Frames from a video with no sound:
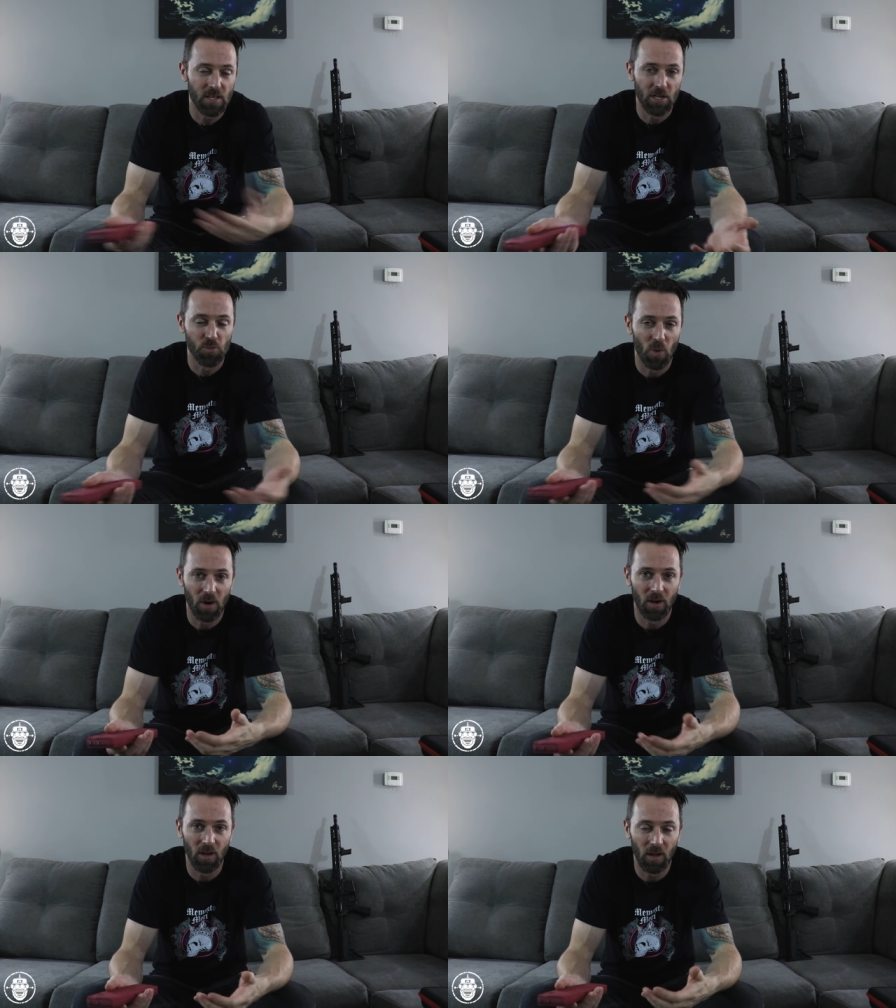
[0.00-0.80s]
They just
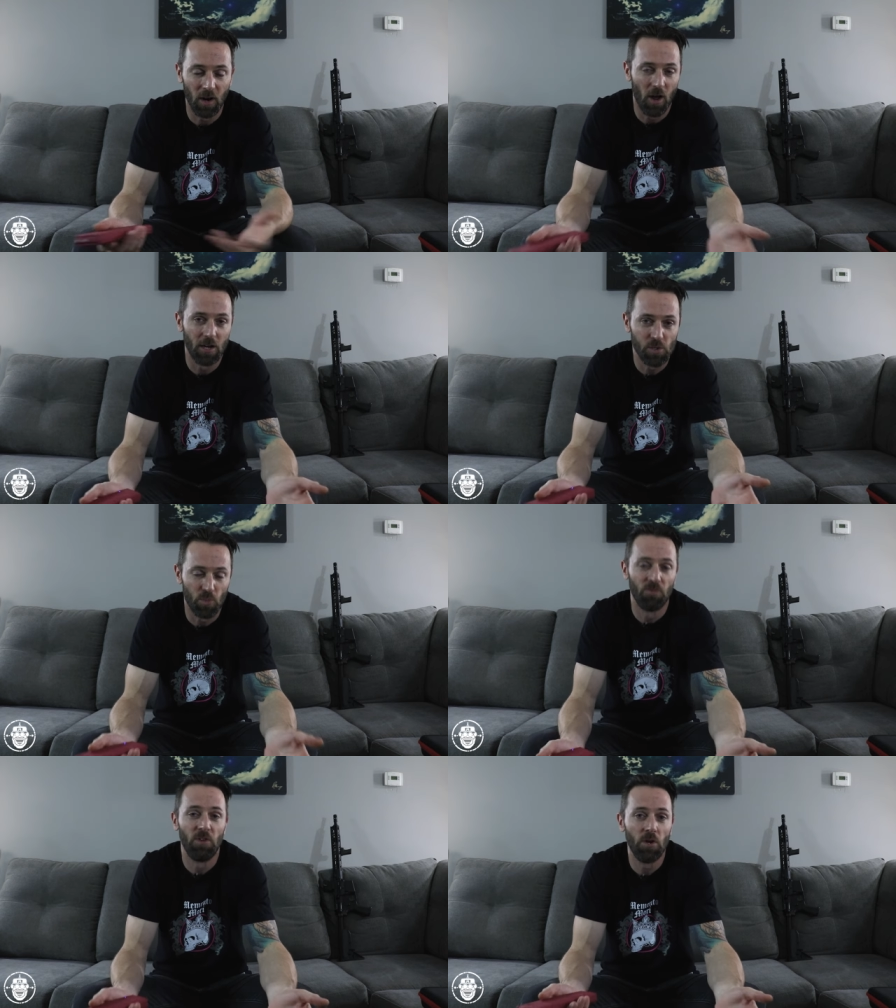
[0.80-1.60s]
wanted a, an honest
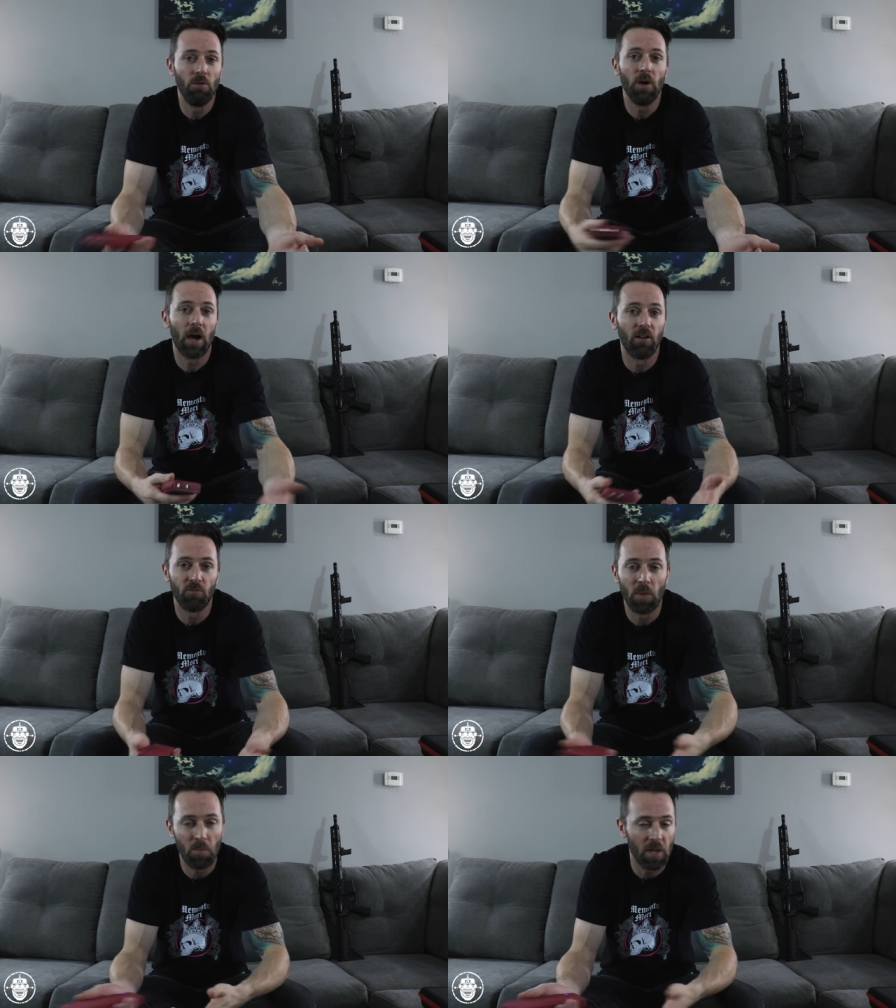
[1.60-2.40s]
review out
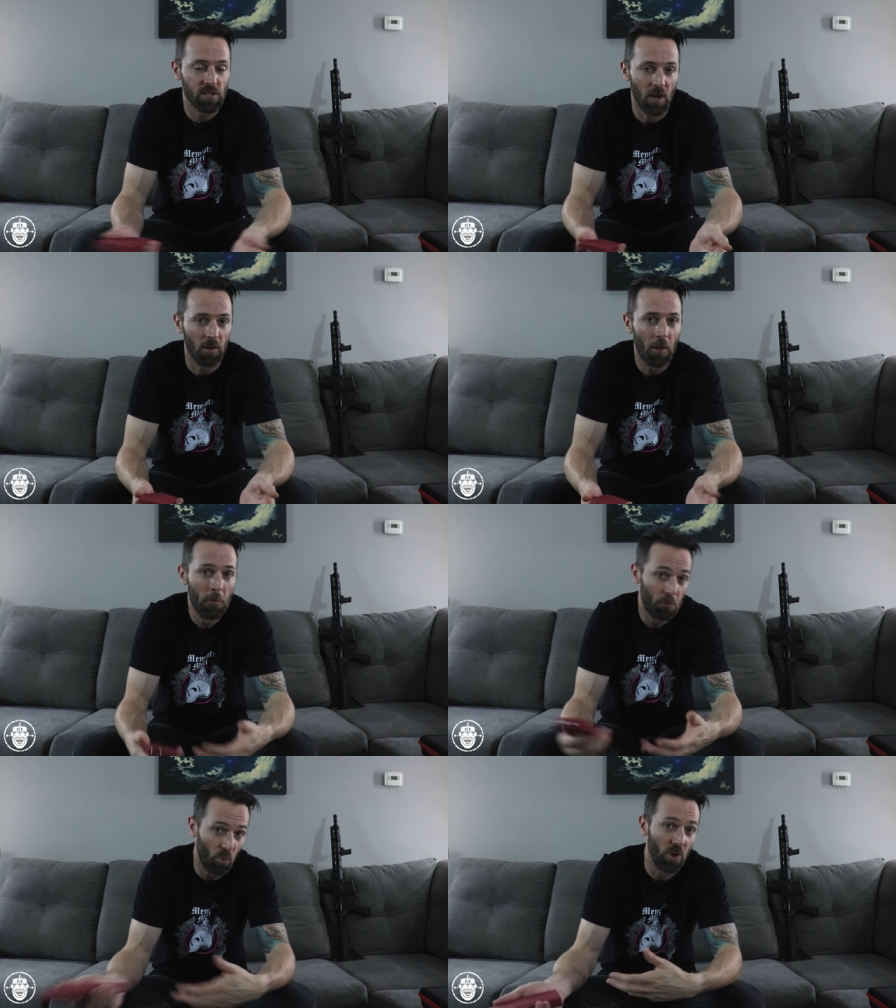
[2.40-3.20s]
of me based on
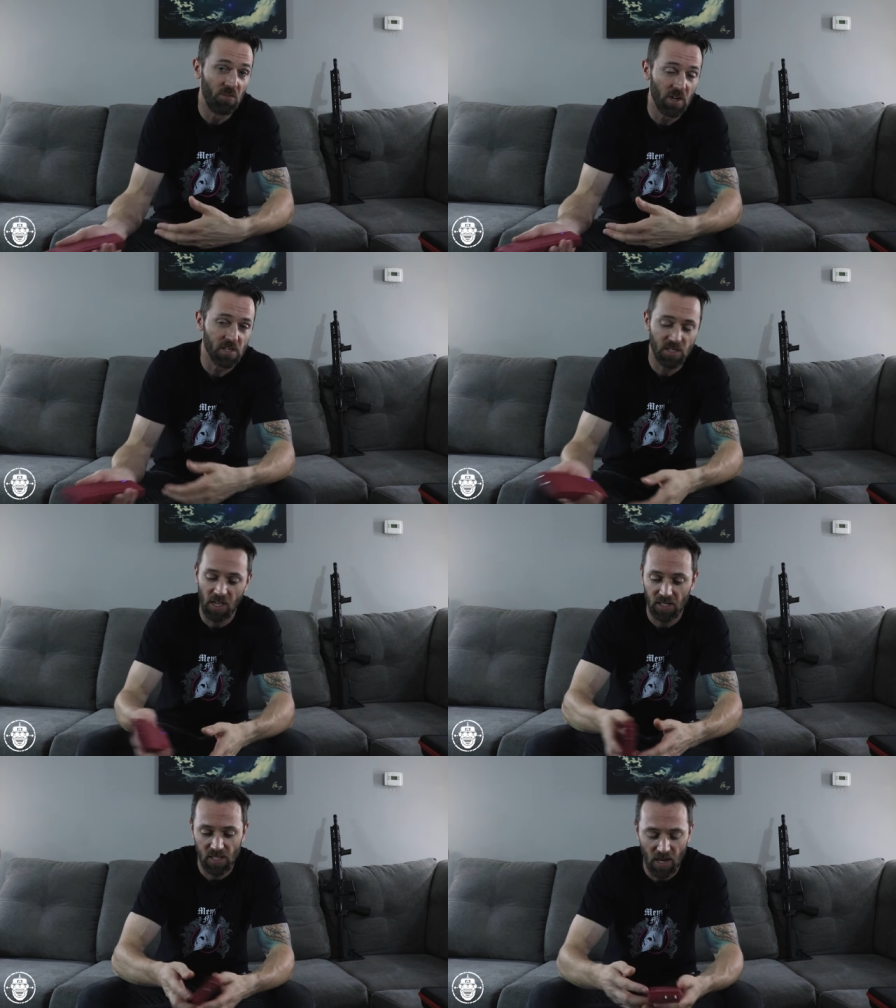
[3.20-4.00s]
previous
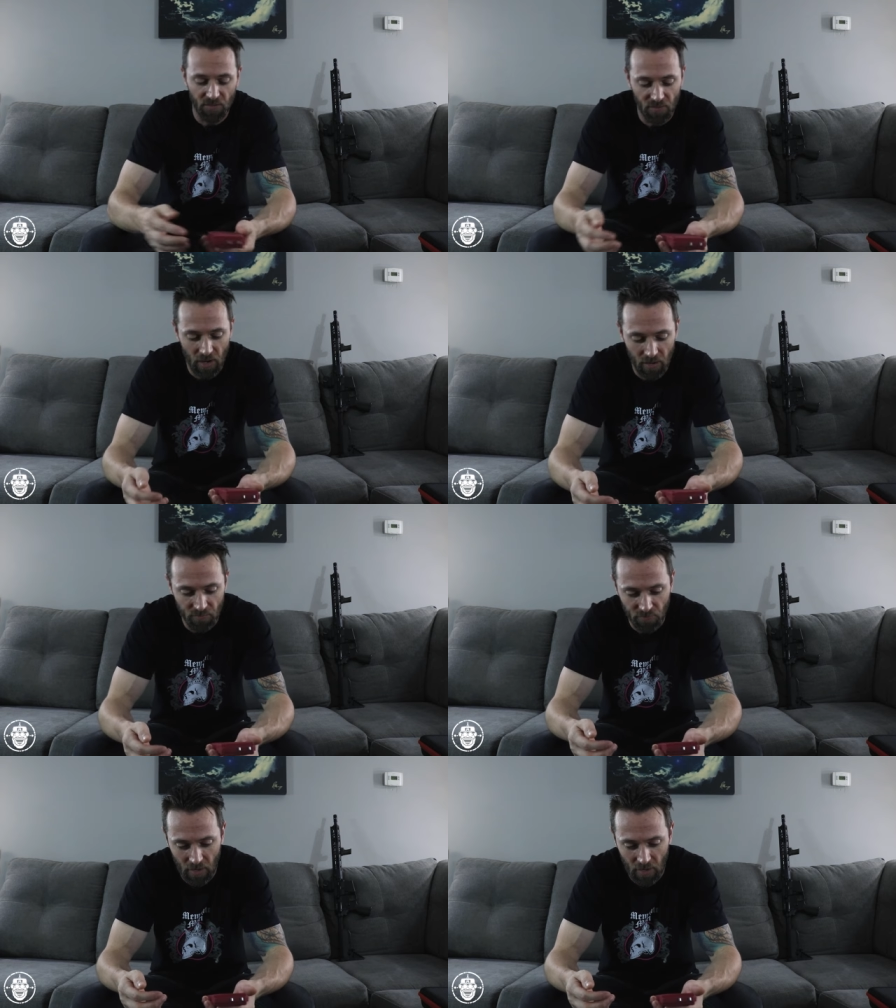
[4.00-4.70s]
things that I've I've,